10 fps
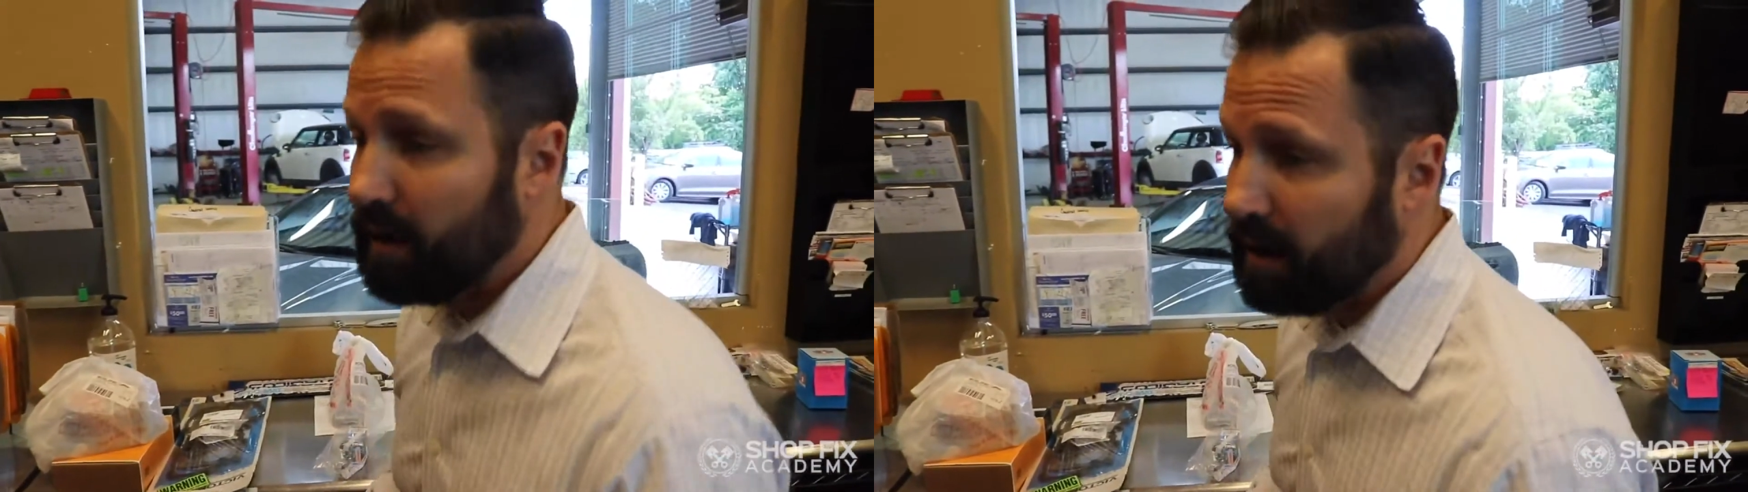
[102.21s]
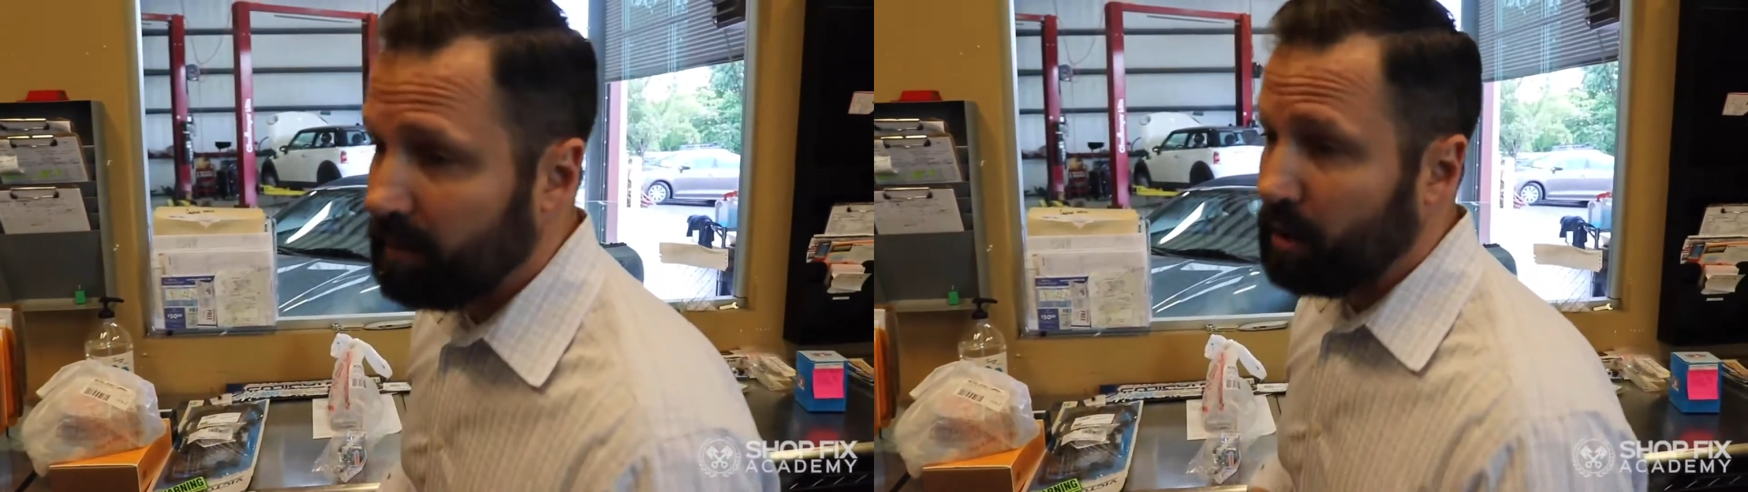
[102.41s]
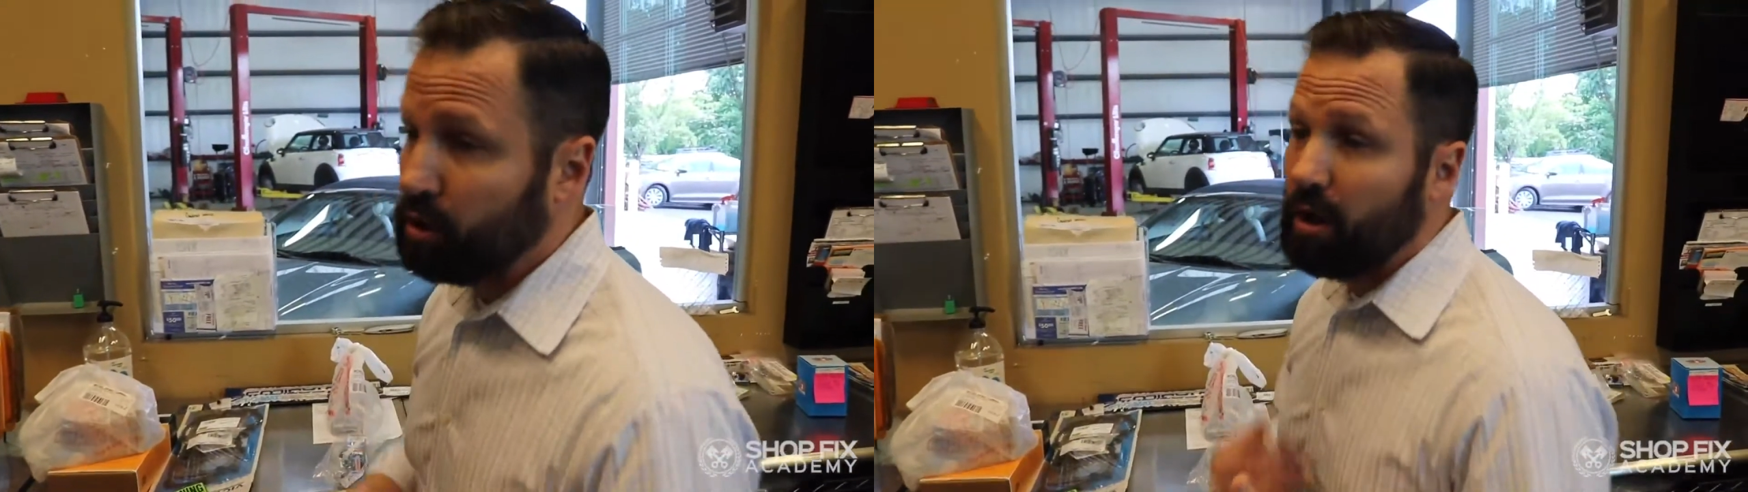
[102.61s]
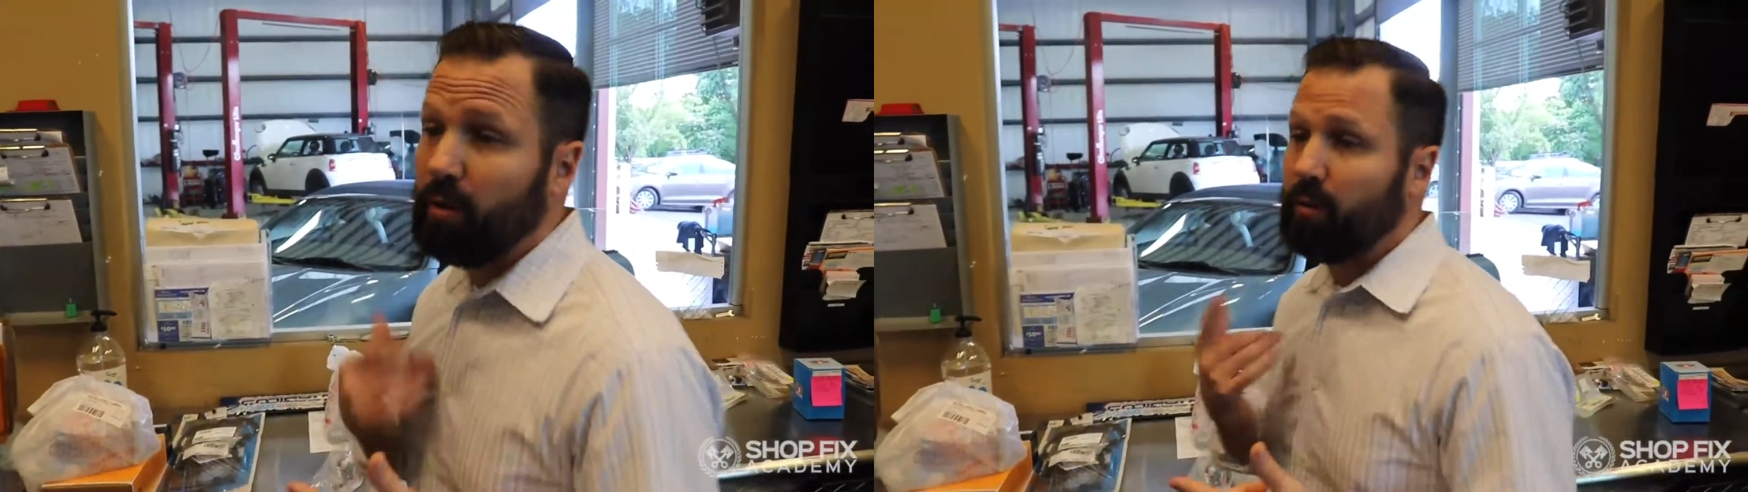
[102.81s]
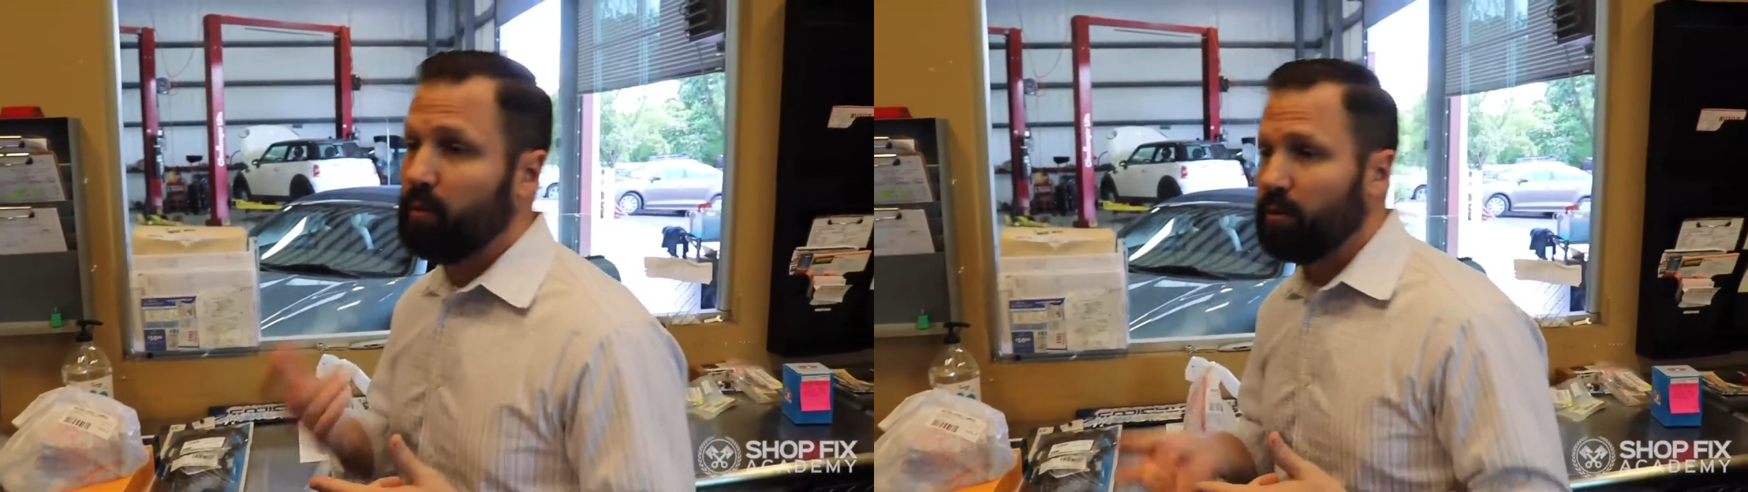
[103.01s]

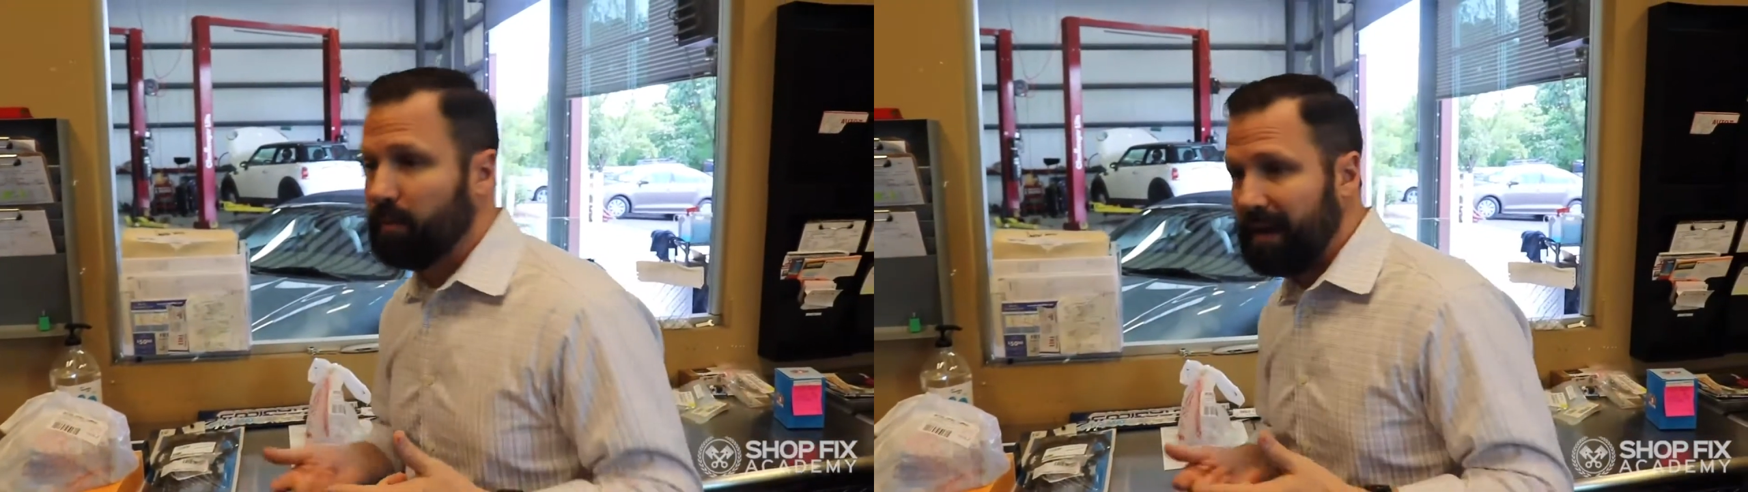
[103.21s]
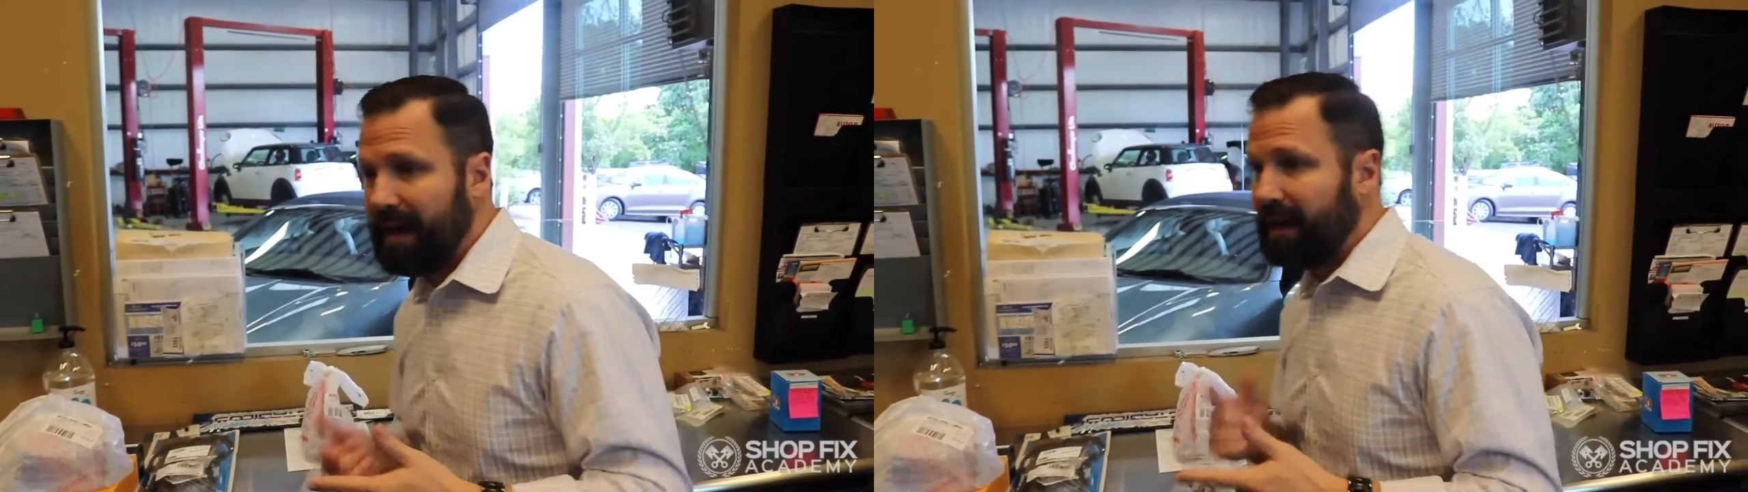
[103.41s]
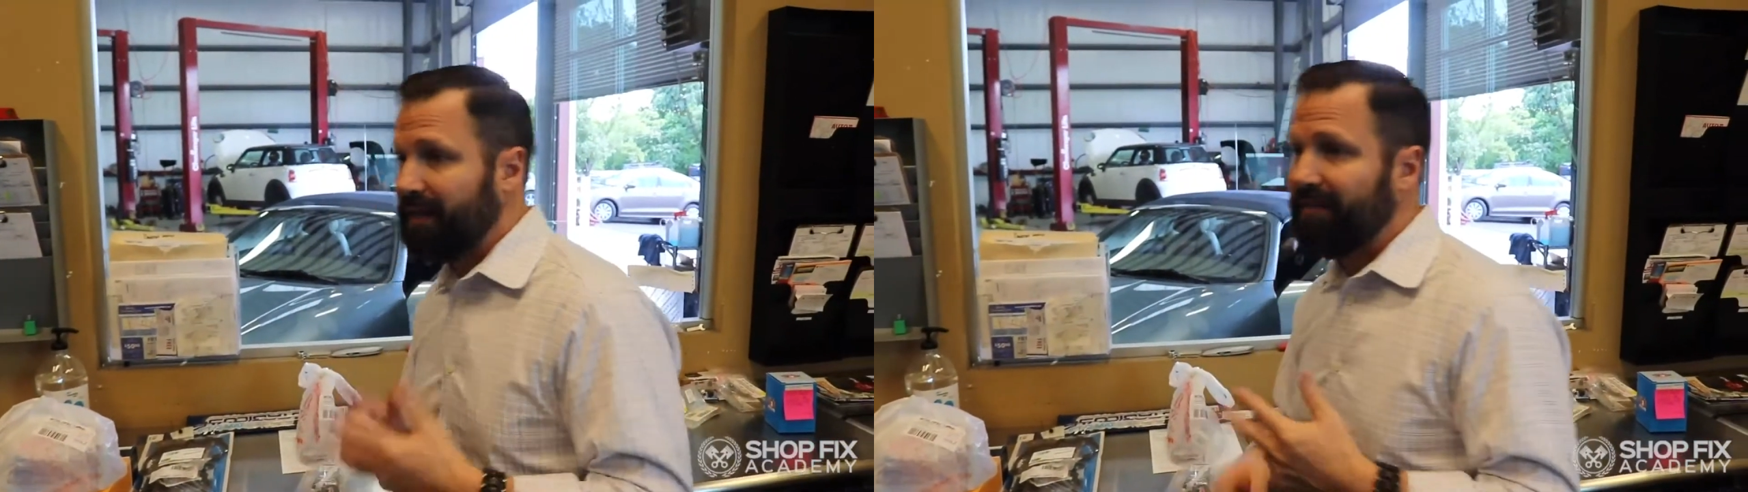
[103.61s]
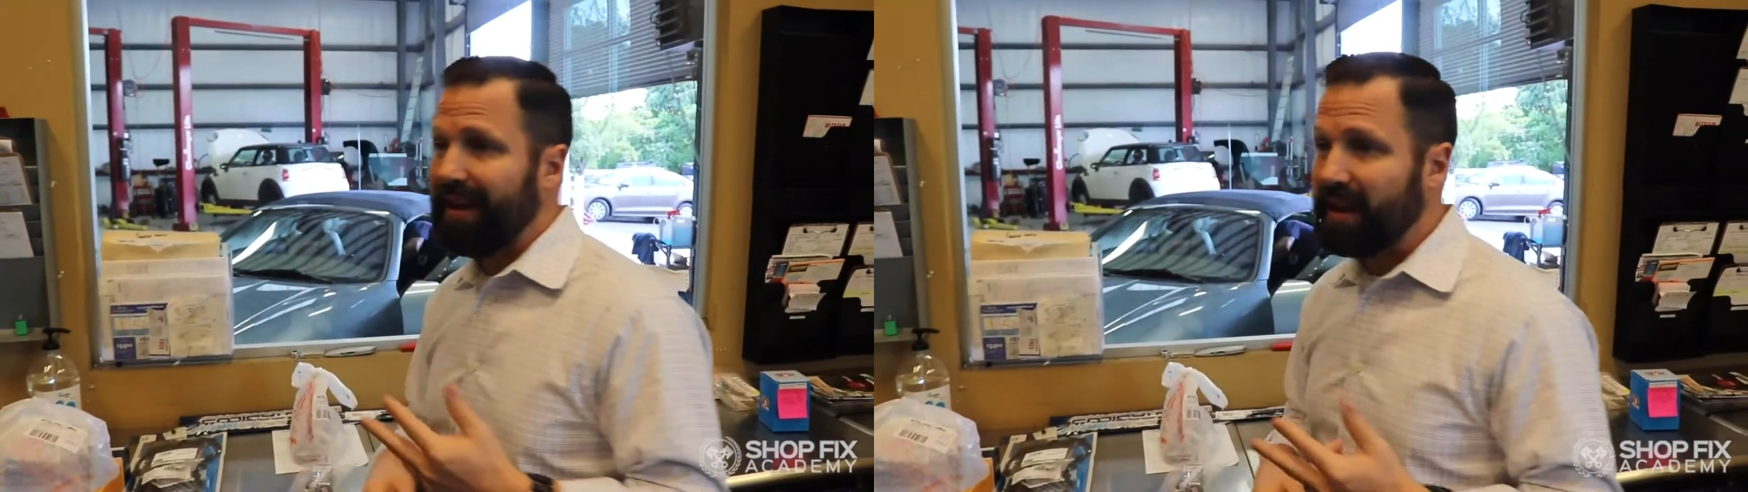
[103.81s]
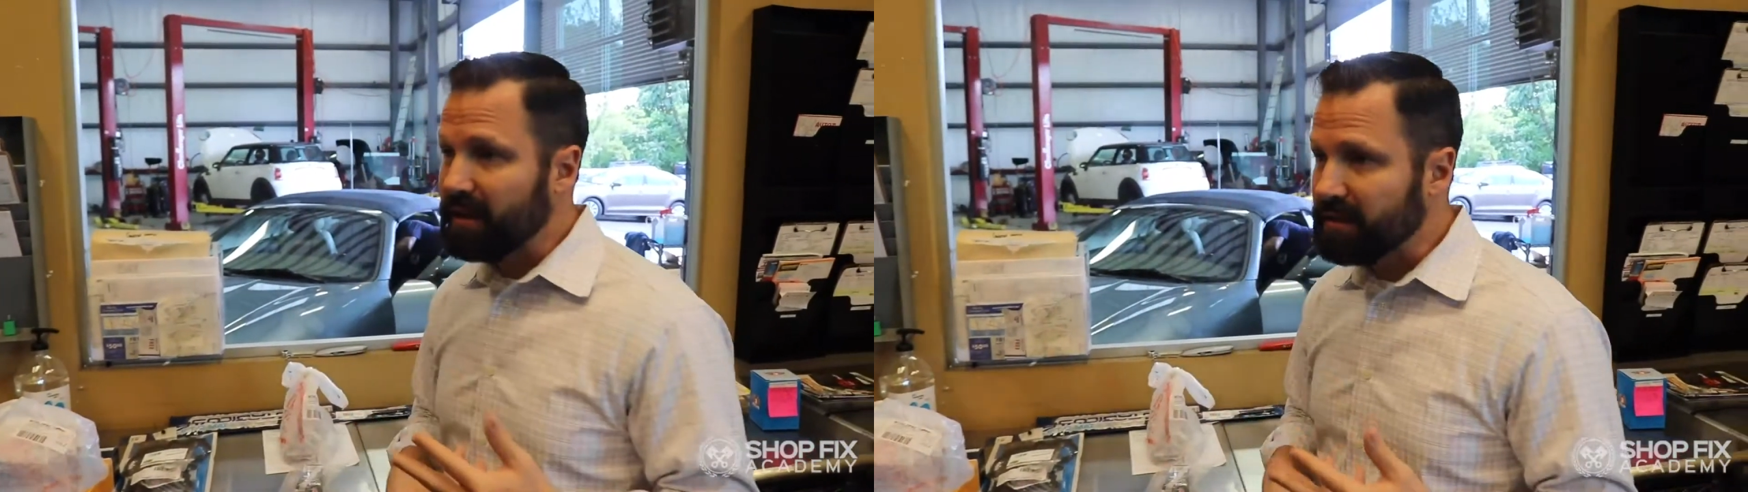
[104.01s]
along with WorldPac,
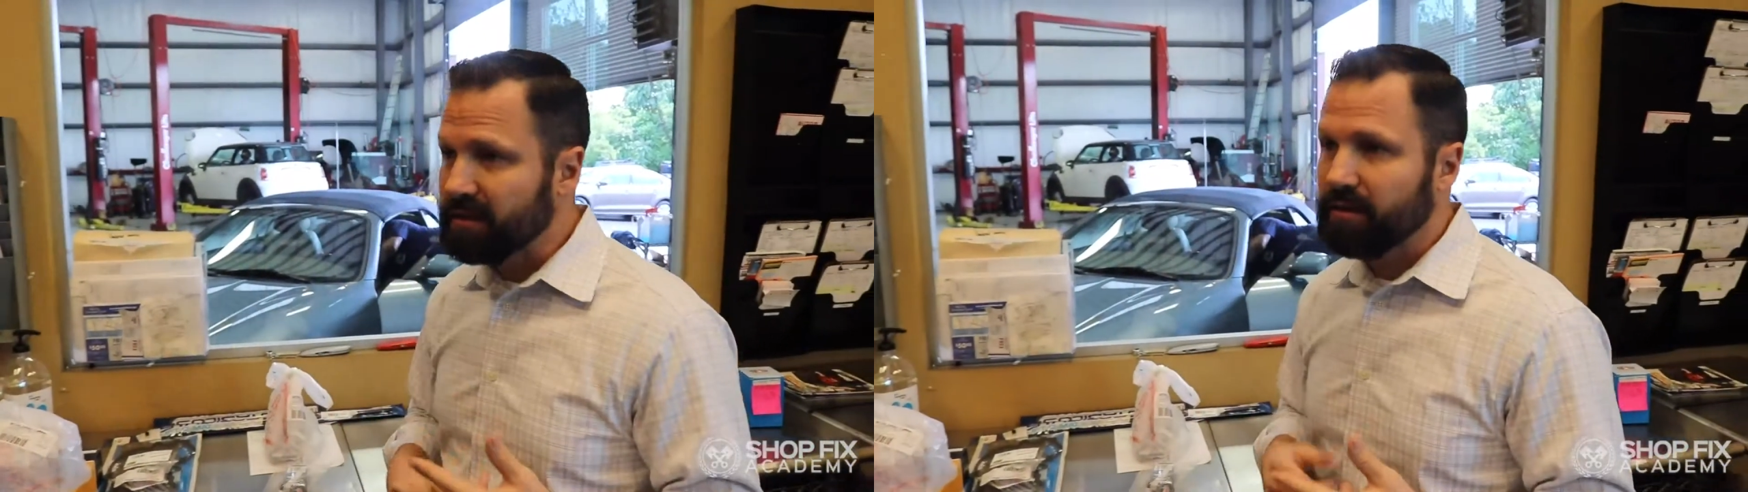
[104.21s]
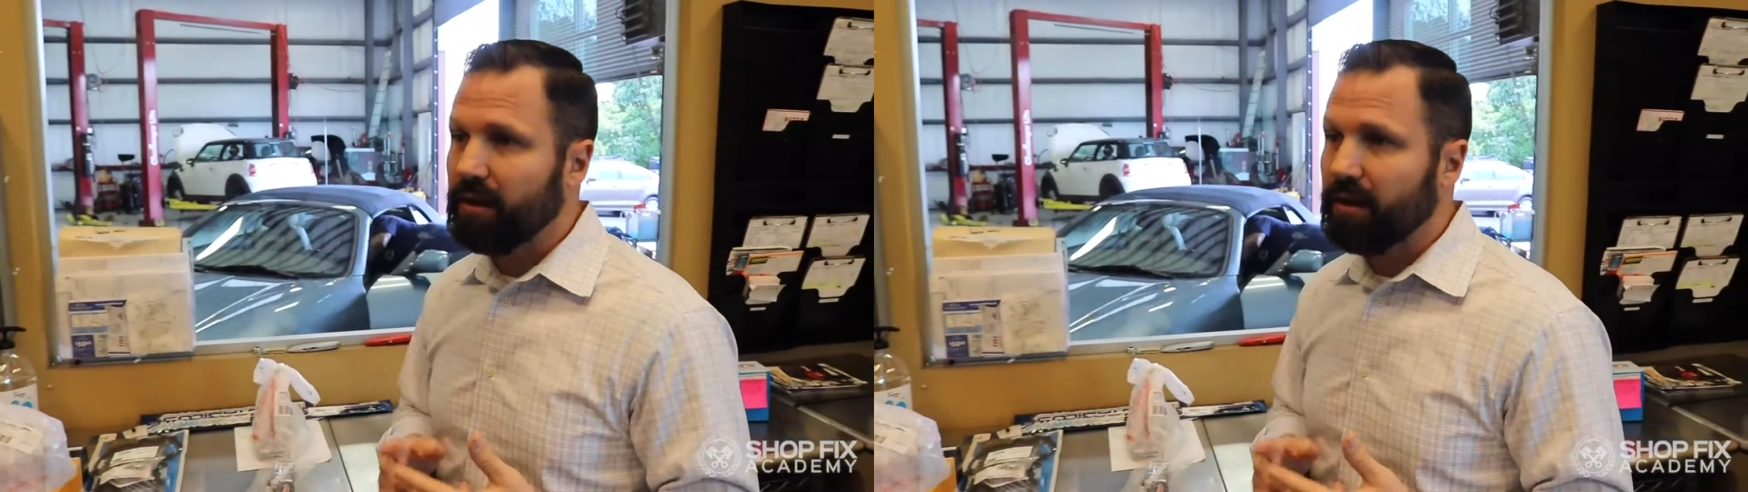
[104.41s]
Advanced,